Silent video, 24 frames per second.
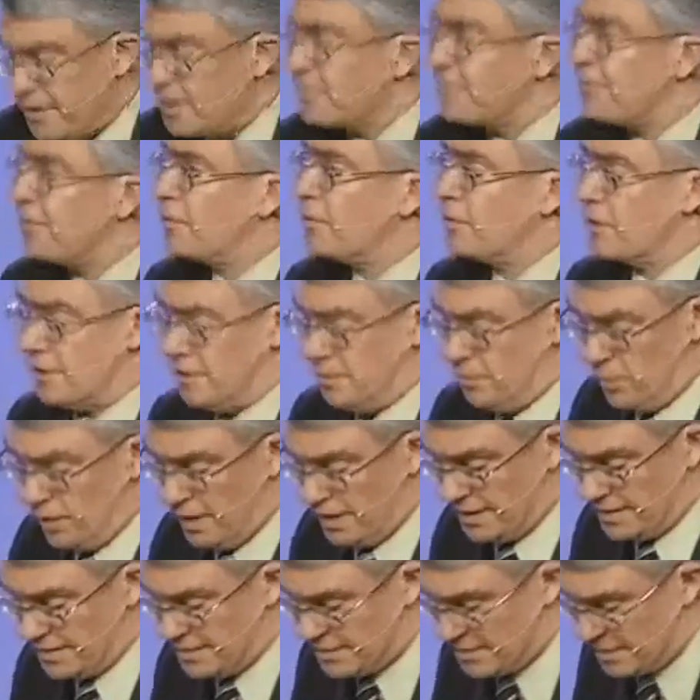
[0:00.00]
therefore in
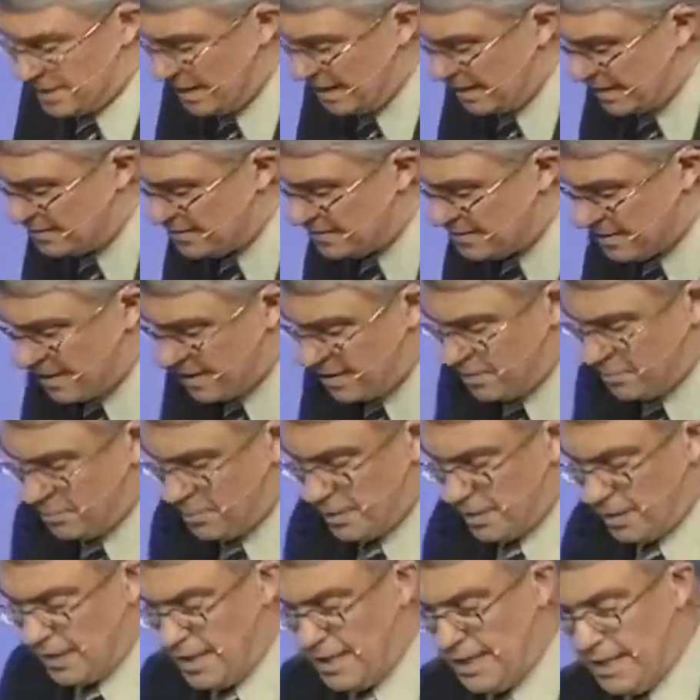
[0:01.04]
what sense they are
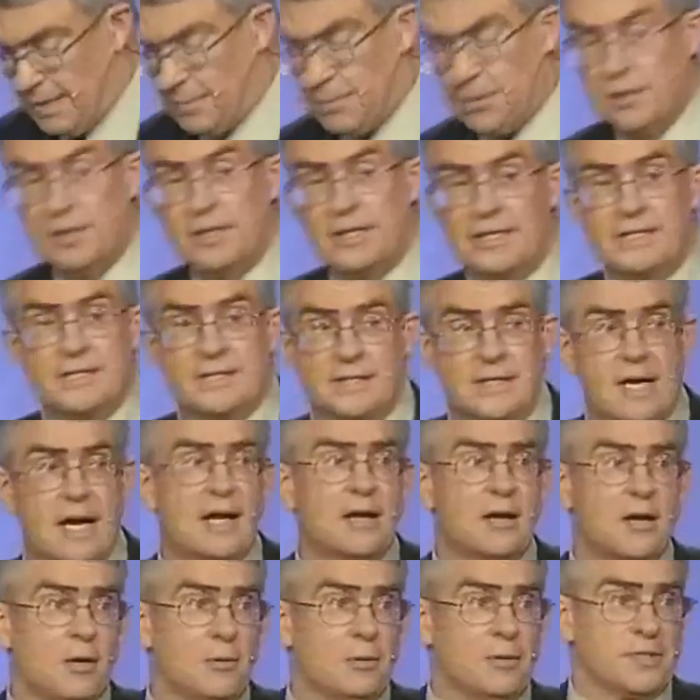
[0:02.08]
reliable, is
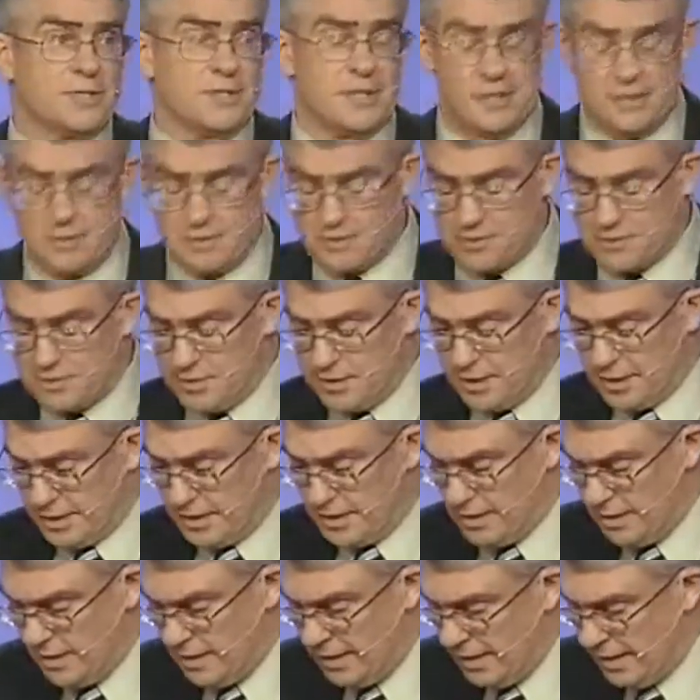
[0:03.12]
not always
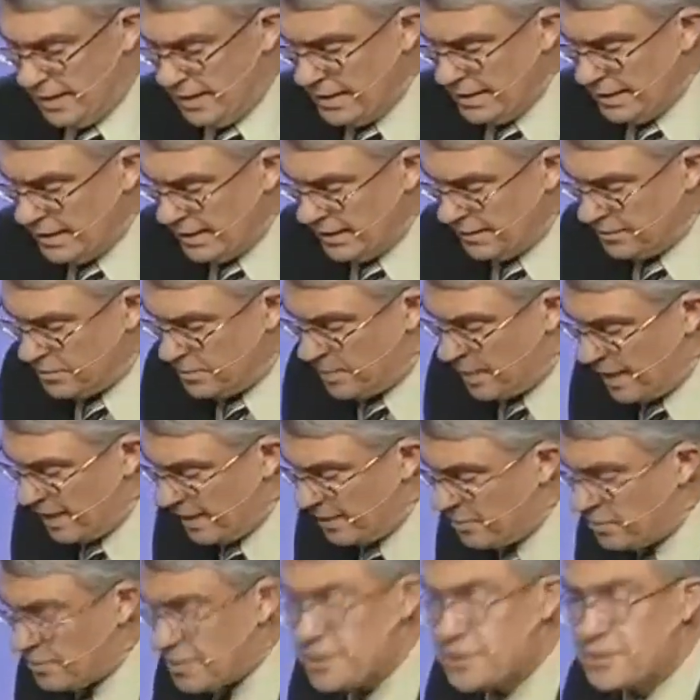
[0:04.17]
understood, either
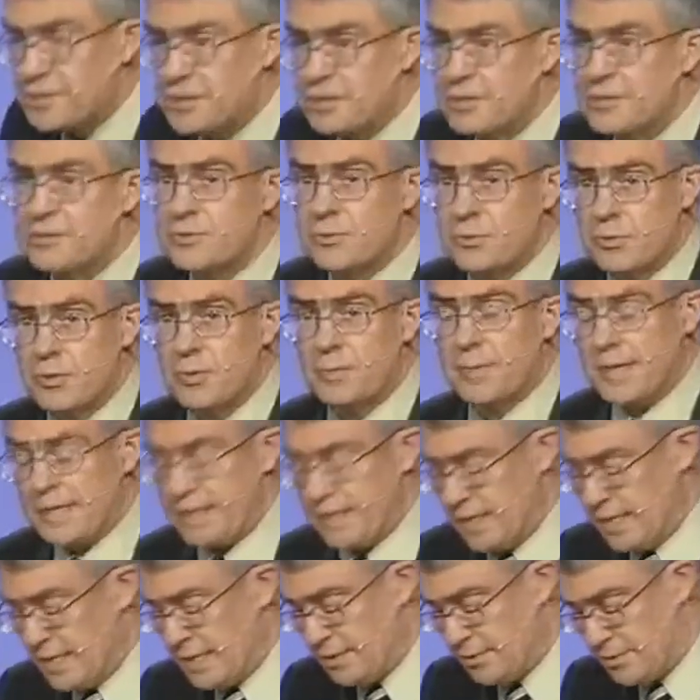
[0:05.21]
by Christians or by
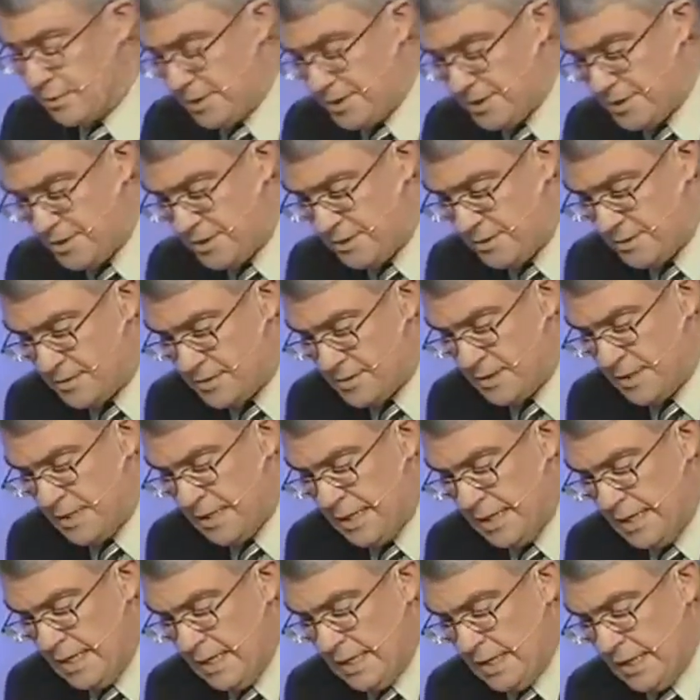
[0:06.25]
non-Christians.
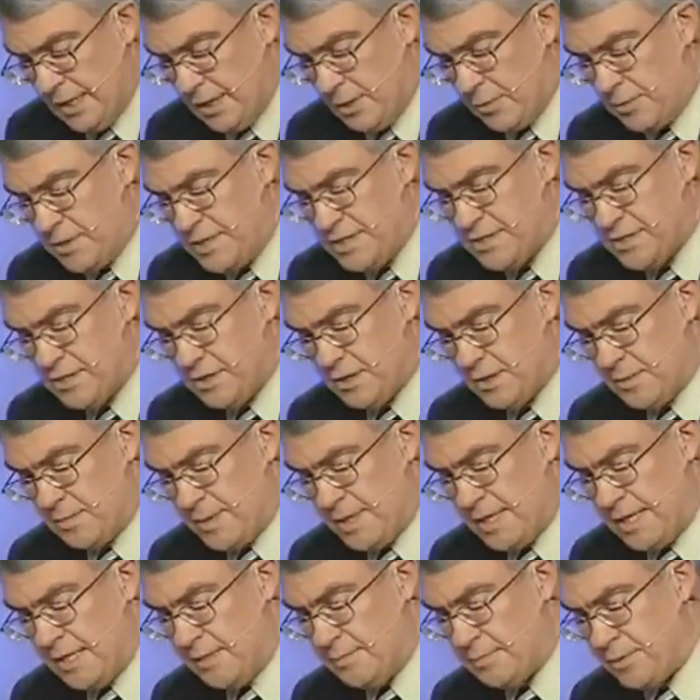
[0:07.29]
In a recent
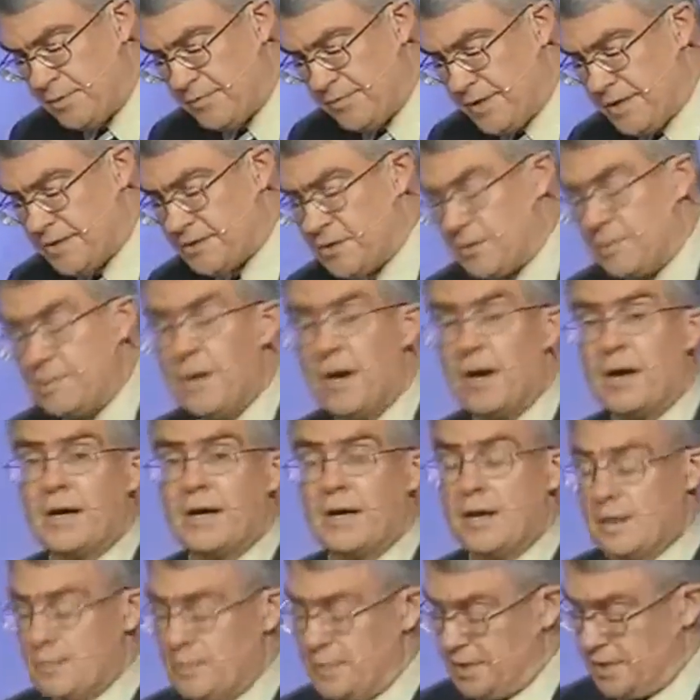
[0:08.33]
debate, Professor Bart
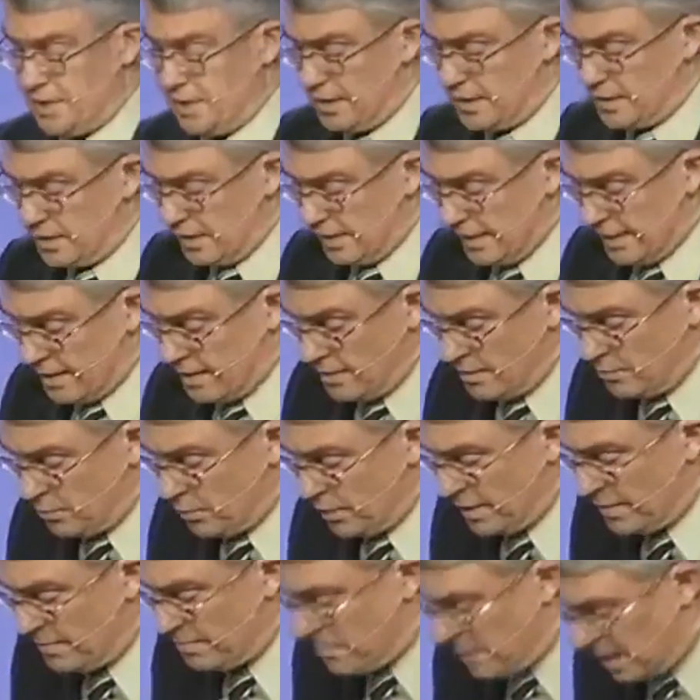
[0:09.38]
Ehrman declared,
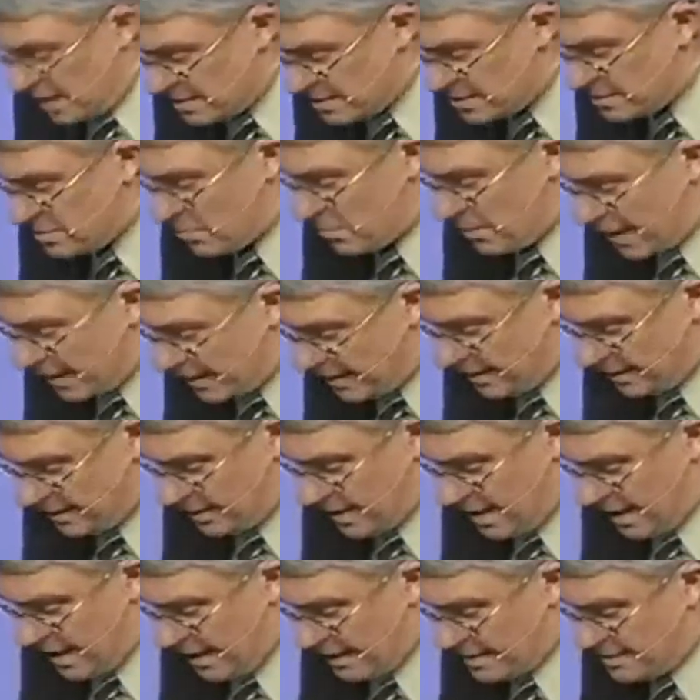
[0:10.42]
we must
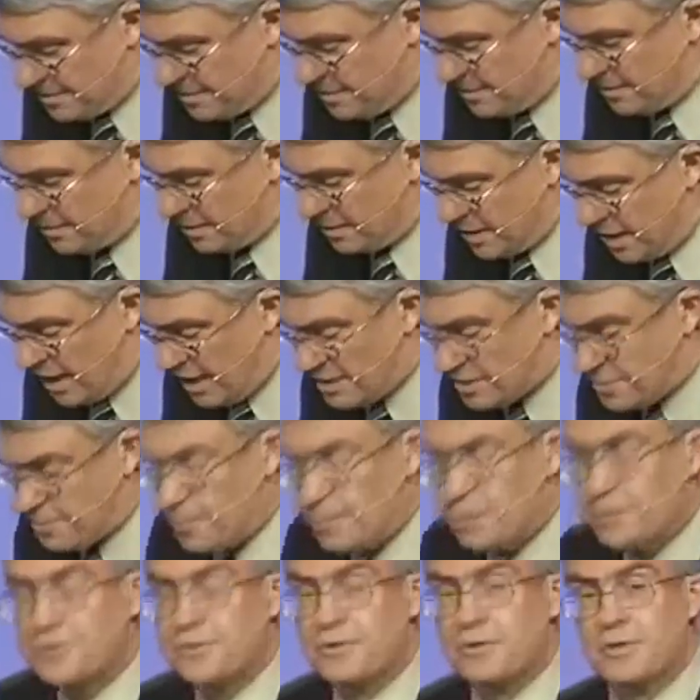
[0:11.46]
recognize that the
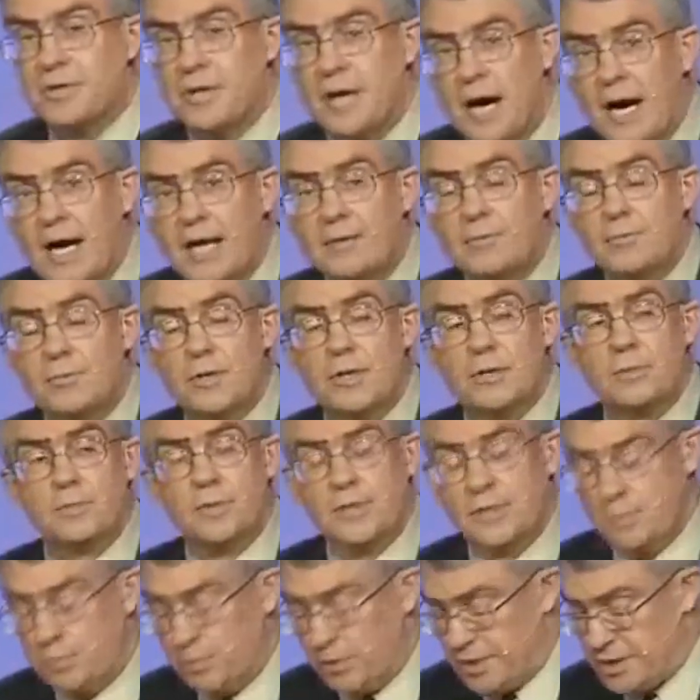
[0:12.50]
Gospels are not what
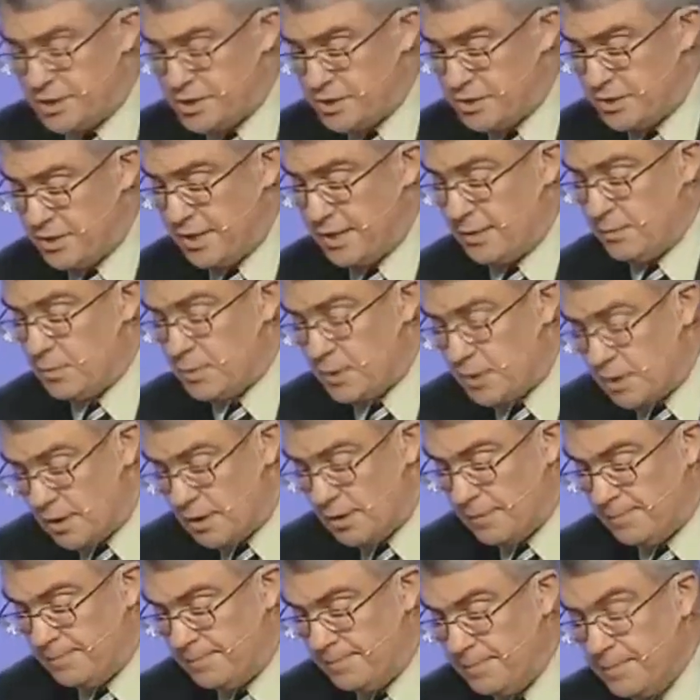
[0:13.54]
we wished they
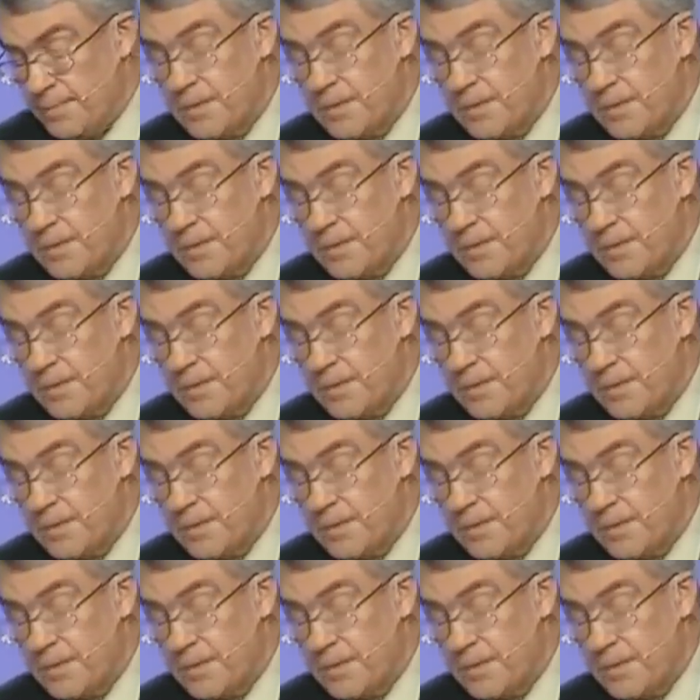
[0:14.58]
were.